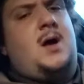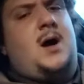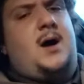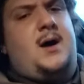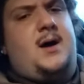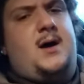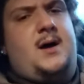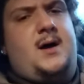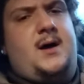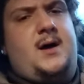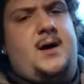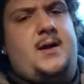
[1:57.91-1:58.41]

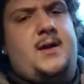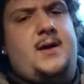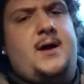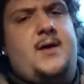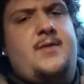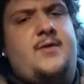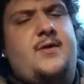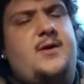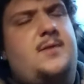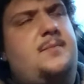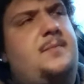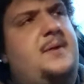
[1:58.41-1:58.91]

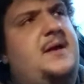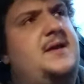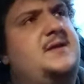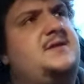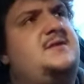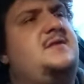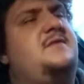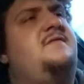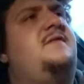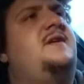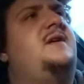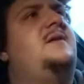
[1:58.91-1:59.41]
another
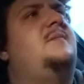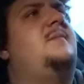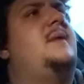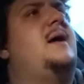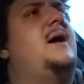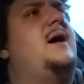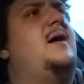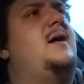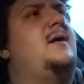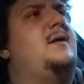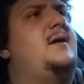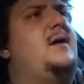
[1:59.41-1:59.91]
piece of
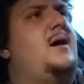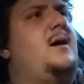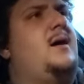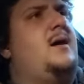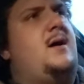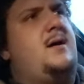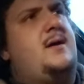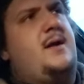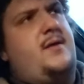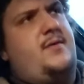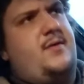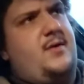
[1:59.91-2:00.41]
feedback,
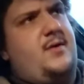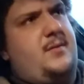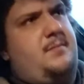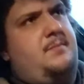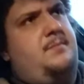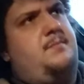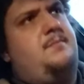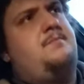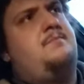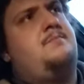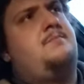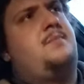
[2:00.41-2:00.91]
another
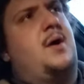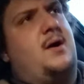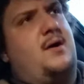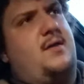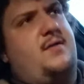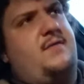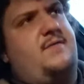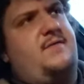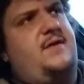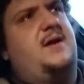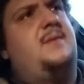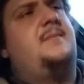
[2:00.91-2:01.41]
part
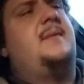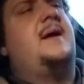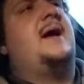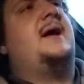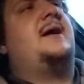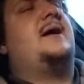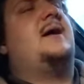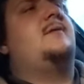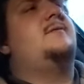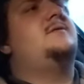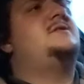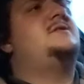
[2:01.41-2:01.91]
of the feedback I